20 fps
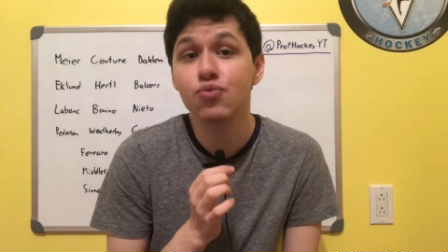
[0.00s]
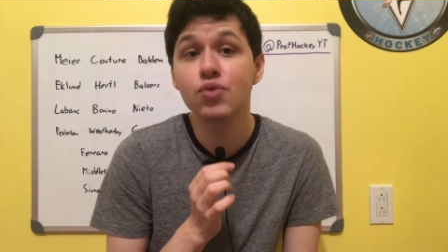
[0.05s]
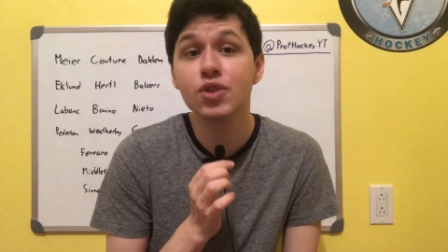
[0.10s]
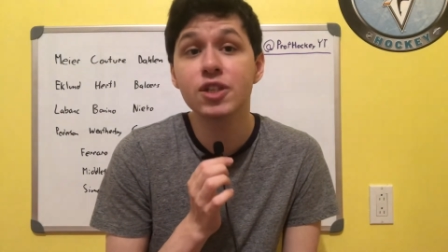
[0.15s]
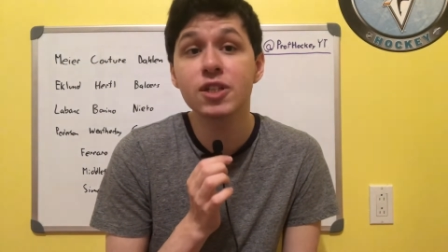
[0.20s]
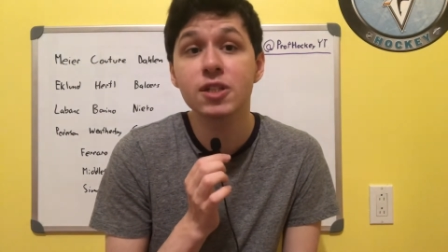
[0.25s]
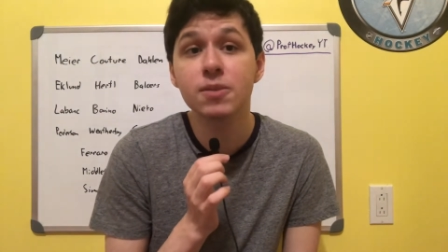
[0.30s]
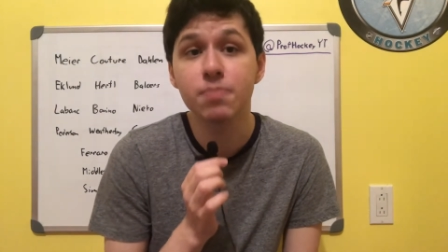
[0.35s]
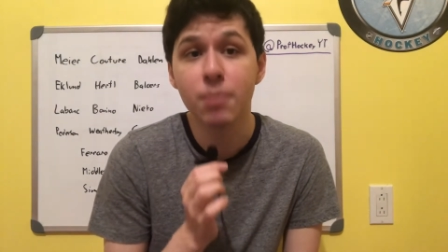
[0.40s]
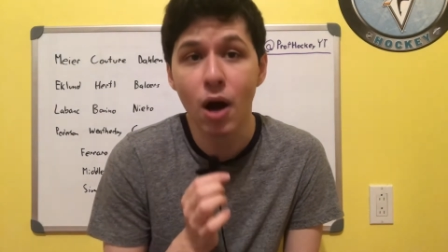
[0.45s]

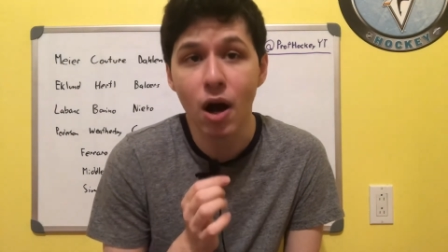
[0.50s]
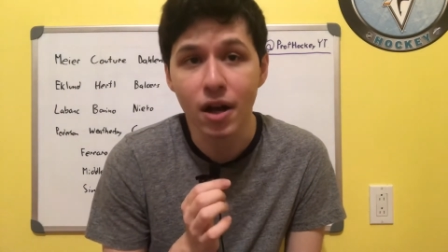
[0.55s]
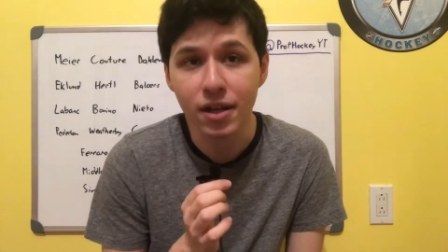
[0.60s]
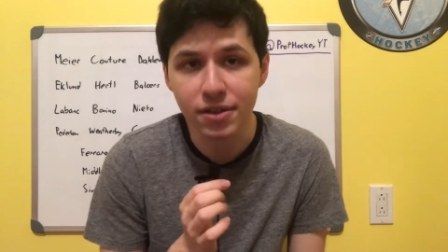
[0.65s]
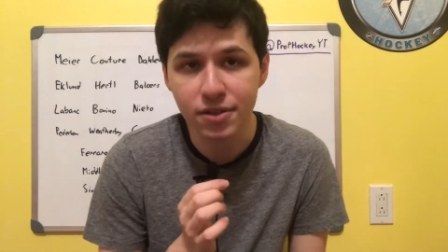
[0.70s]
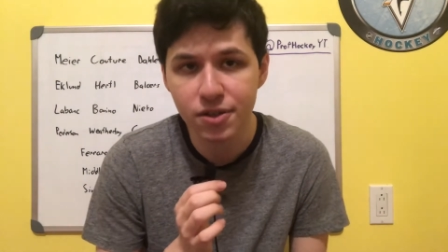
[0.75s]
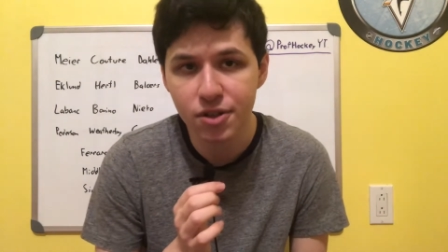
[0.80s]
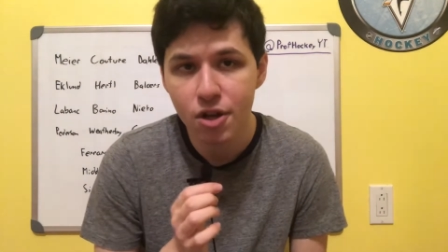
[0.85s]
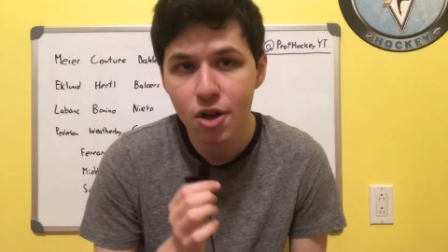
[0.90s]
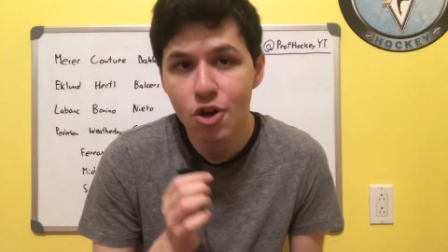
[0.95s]

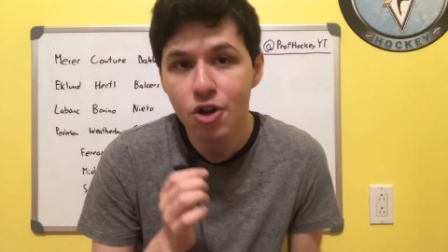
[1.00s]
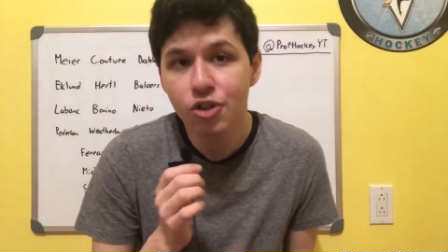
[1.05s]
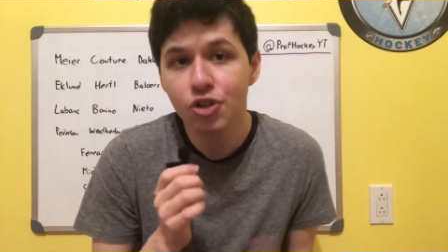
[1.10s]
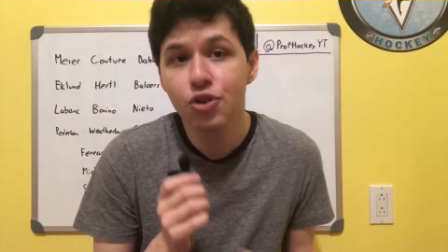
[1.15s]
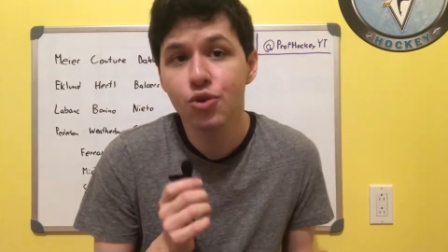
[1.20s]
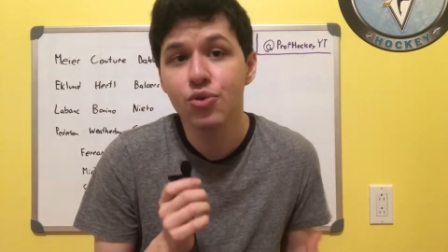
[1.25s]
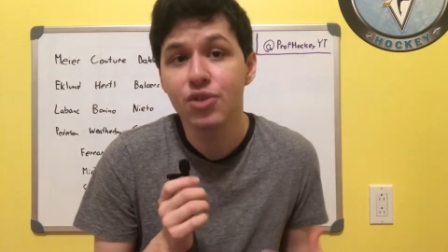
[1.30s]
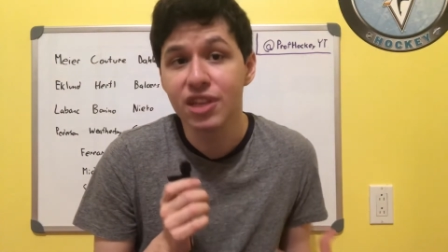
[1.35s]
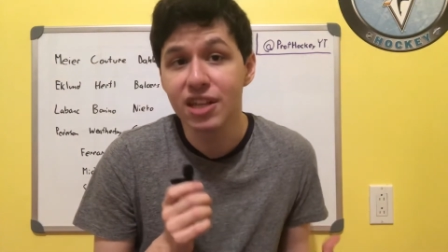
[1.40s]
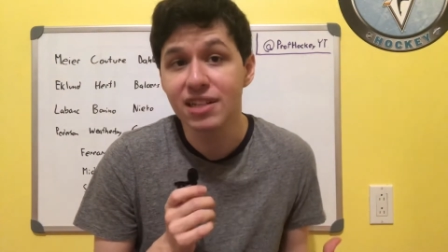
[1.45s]
response
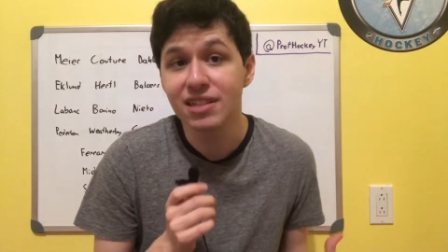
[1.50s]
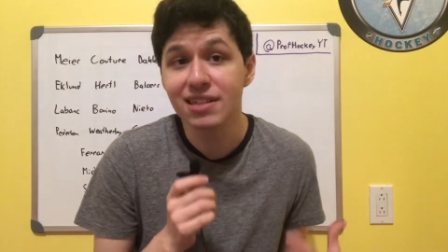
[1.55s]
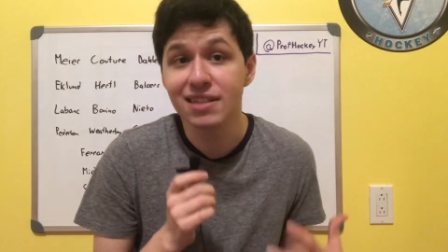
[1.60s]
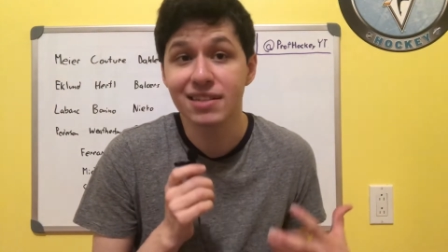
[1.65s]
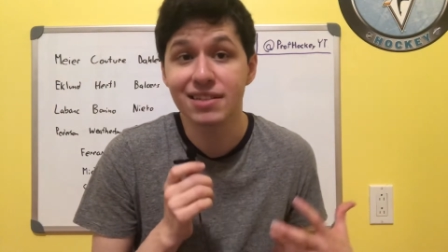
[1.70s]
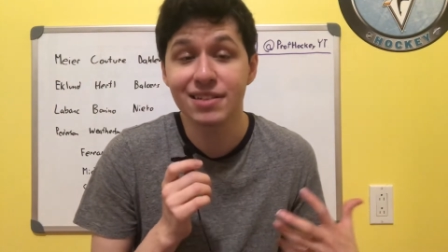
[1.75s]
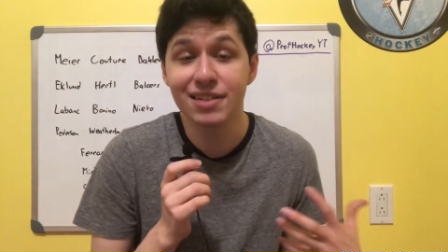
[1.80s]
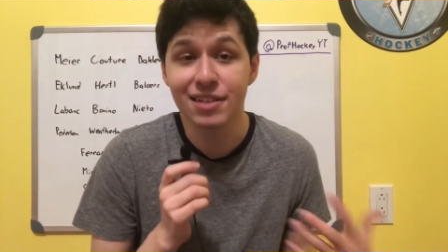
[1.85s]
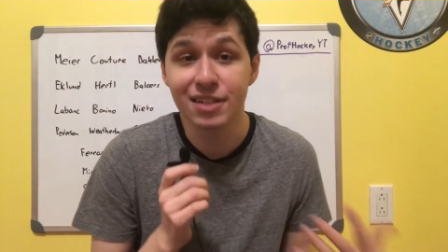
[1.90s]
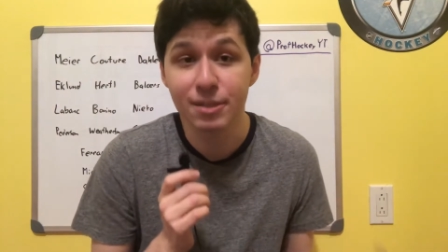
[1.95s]
to this
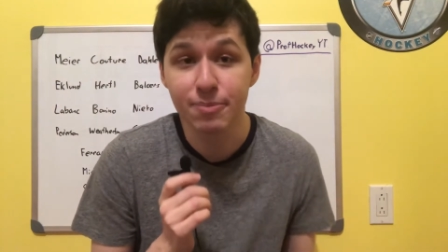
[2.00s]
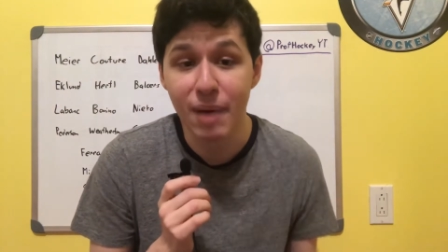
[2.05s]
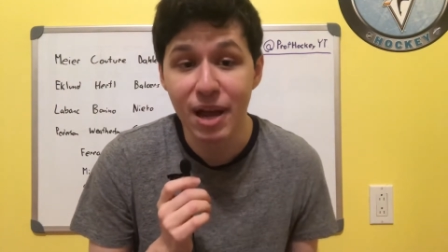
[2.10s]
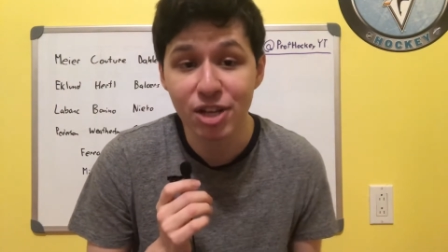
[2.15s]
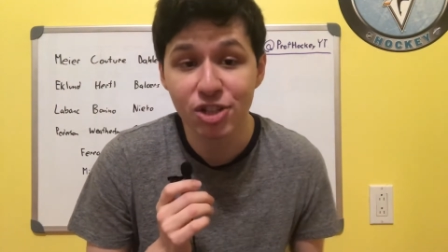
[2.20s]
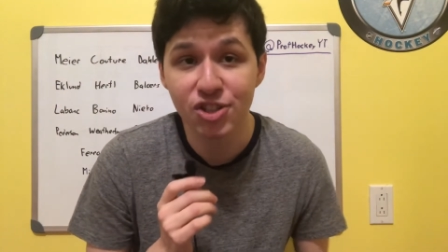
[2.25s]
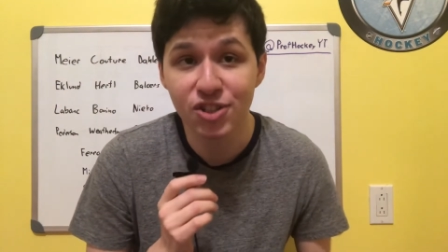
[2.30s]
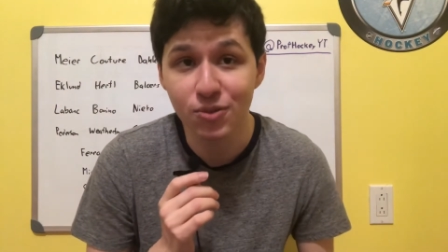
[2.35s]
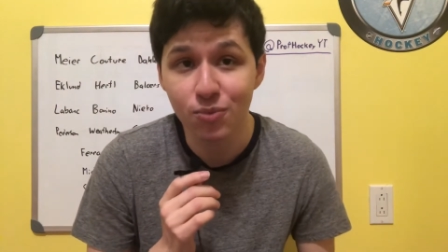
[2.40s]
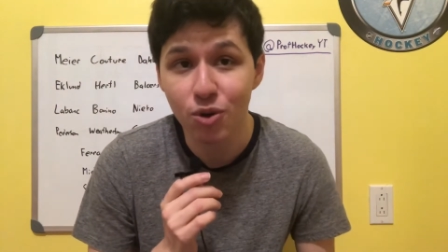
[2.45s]

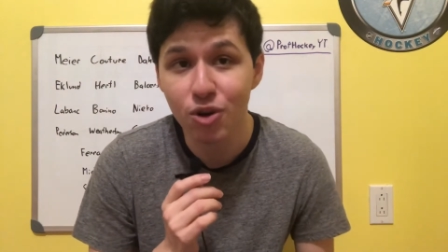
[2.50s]
suspension,